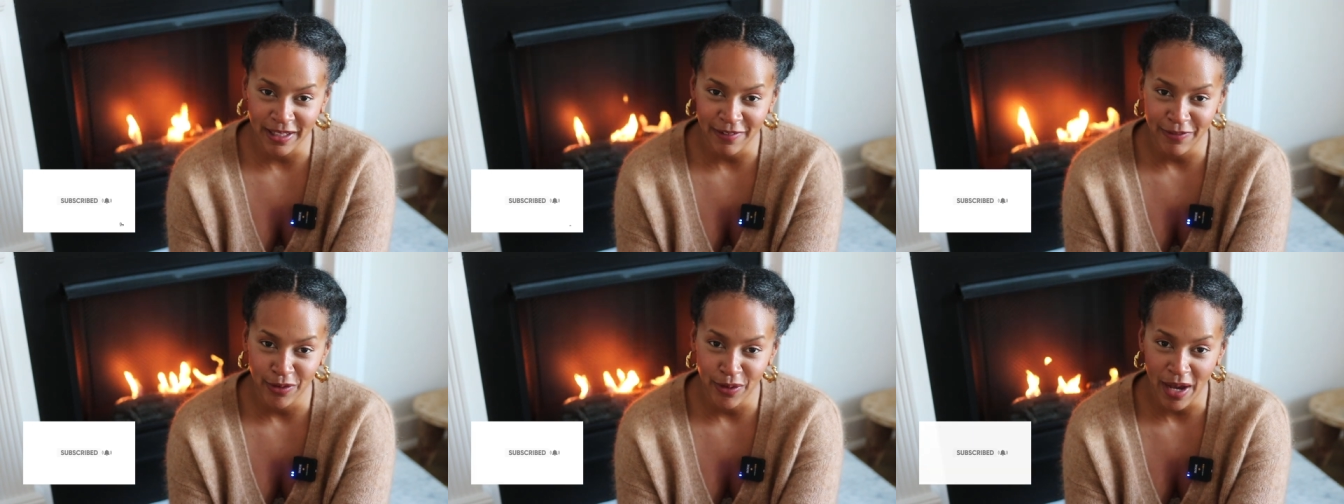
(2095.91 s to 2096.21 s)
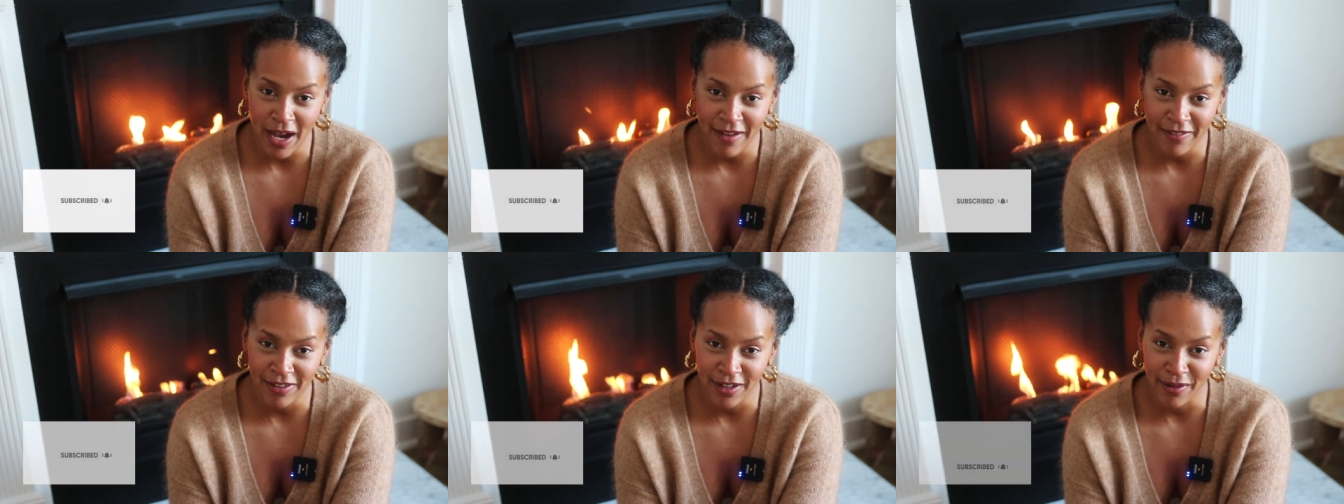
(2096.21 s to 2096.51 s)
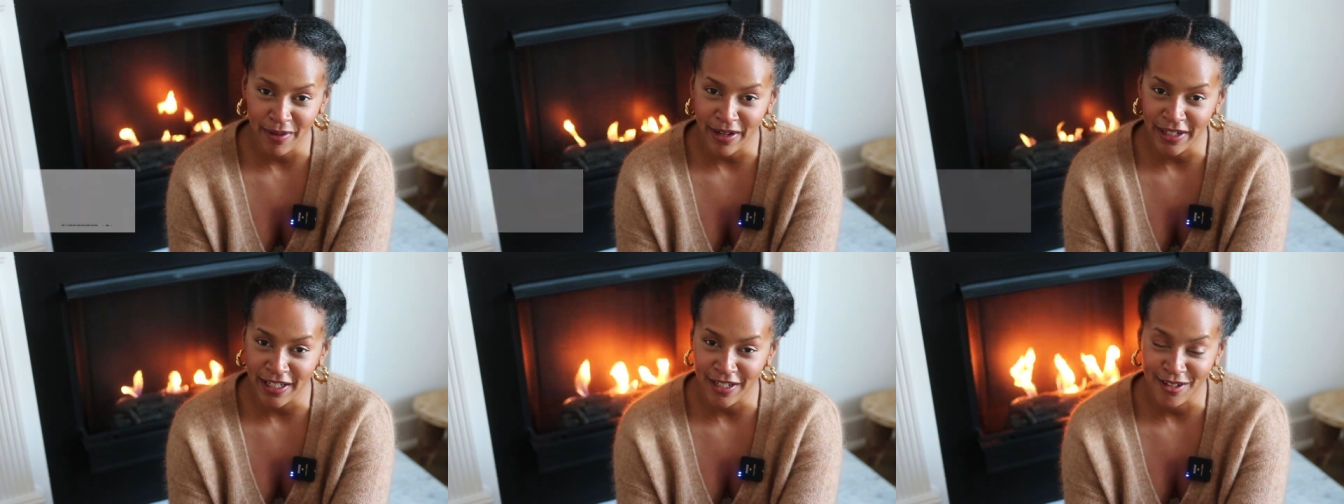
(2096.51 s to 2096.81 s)
if you haven't
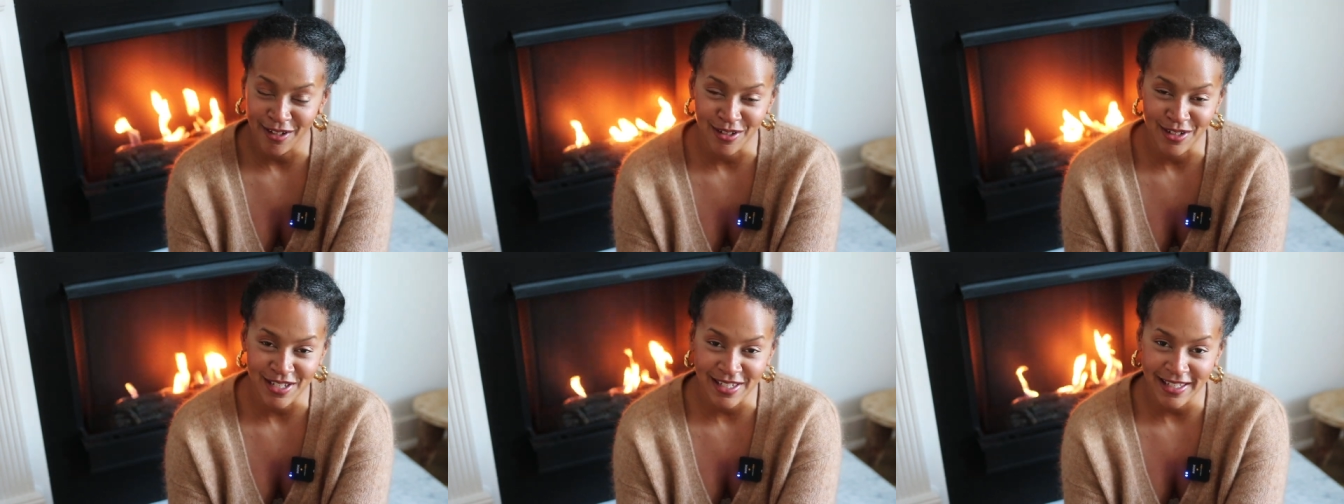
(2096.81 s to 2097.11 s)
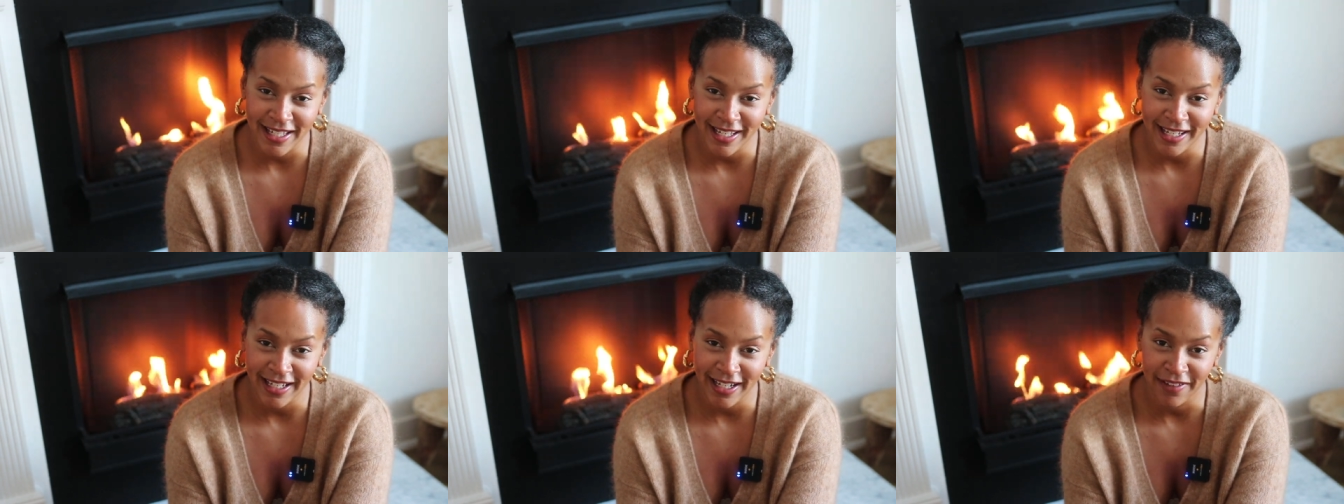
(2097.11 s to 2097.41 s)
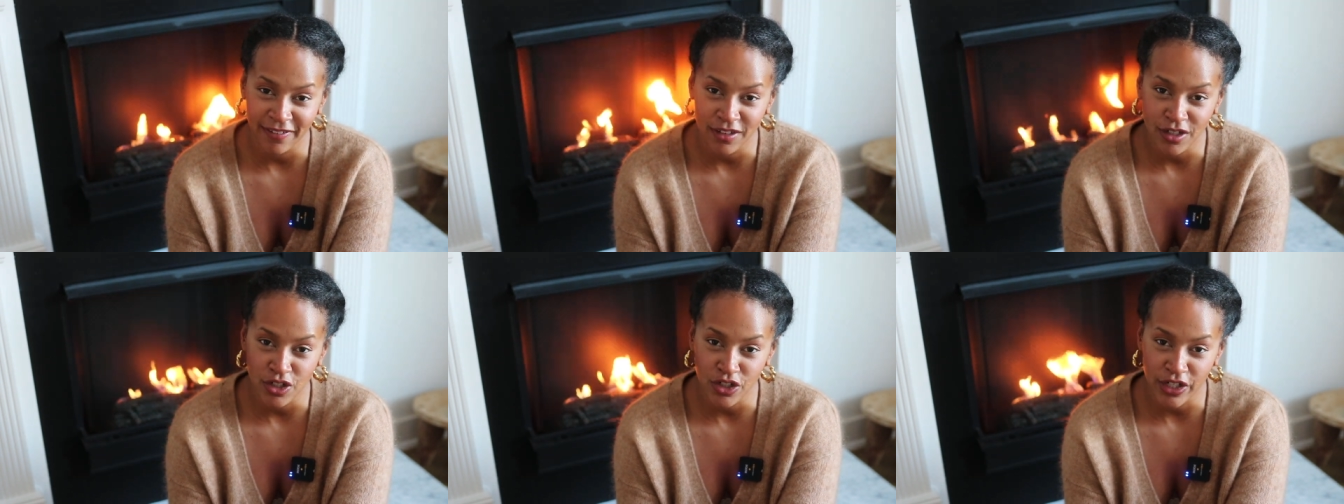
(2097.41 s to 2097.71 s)
already and you're just landing on
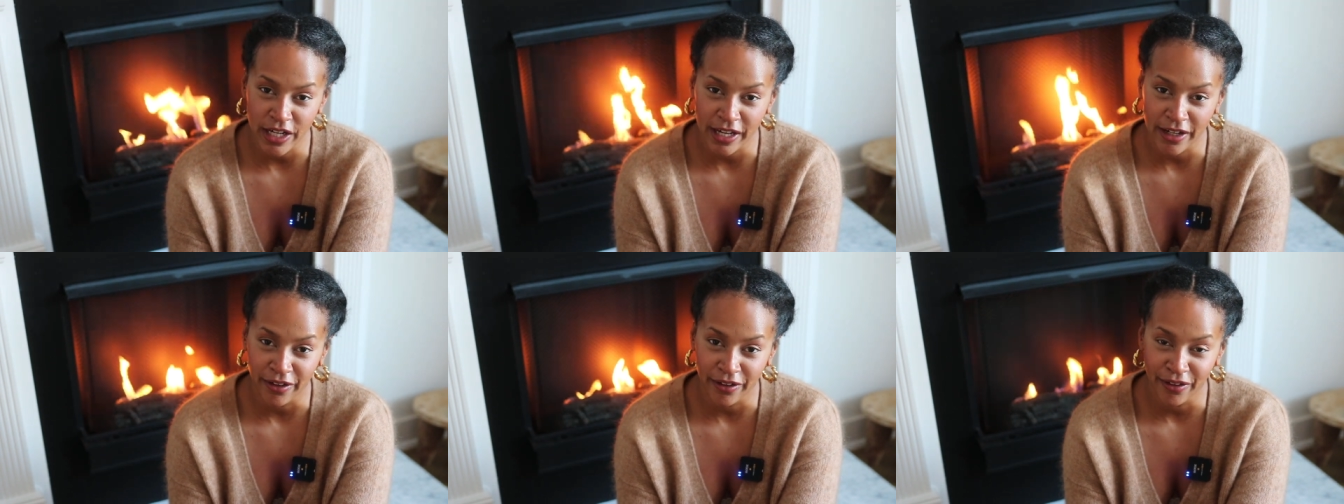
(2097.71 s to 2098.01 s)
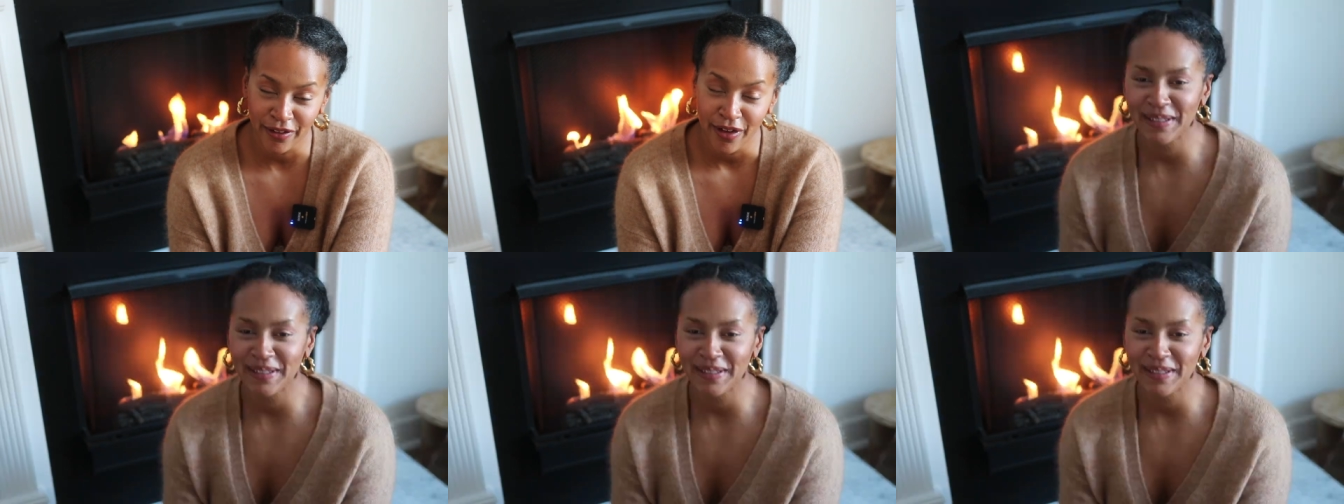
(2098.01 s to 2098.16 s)
this channel.